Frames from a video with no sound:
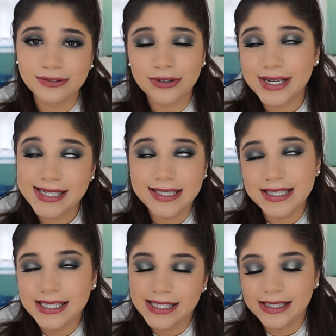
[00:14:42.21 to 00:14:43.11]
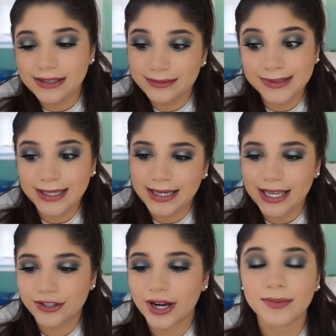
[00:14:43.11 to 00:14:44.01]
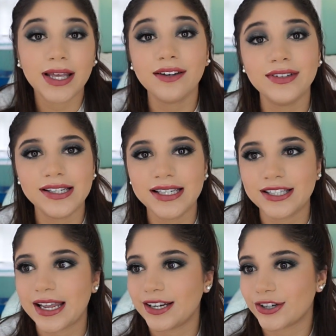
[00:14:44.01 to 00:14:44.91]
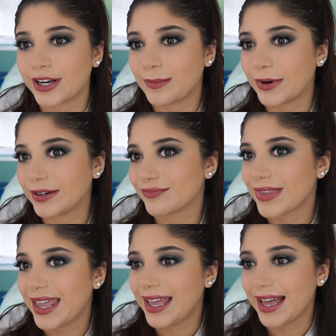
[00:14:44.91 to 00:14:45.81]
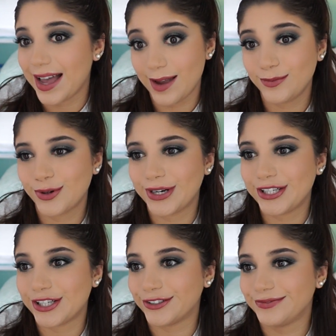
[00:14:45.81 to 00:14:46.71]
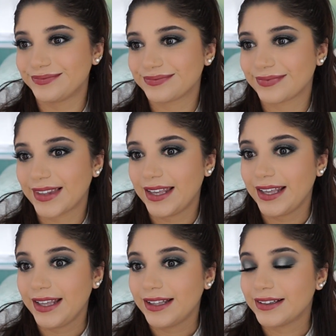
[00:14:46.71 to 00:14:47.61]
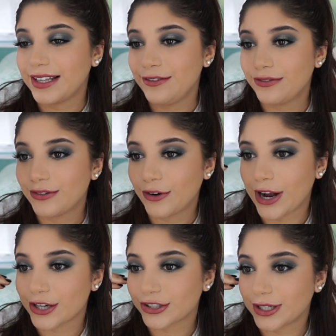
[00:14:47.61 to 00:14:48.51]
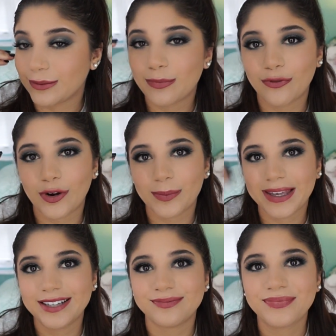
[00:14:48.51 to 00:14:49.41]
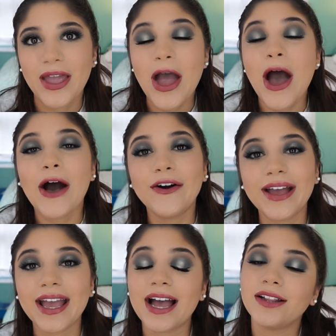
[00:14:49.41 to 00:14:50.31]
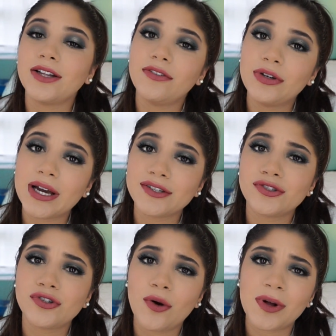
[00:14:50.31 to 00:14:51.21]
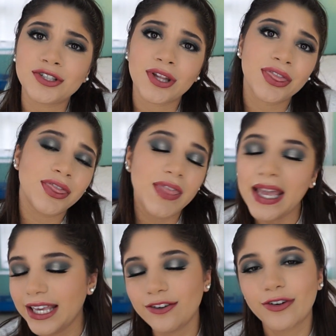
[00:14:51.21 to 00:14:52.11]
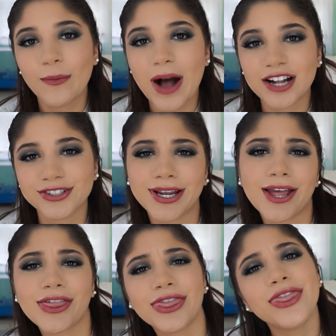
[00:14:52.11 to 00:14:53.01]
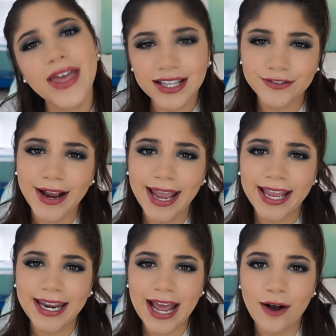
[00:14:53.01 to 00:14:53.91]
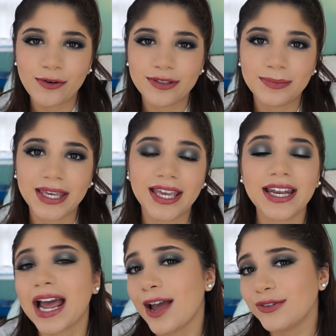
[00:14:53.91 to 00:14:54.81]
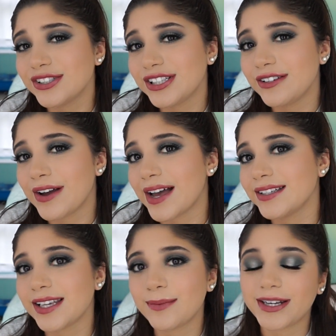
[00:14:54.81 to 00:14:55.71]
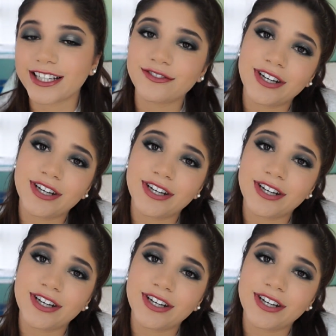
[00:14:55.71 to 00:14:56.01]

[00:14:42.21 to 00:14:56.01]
crazy teenager. I'm not even a teenager anymore. I'm 22. Life crashing before me. Okay, I love you guys so much. Thank you for watching. Thanks for hanging out with me, and I will see you guys in my next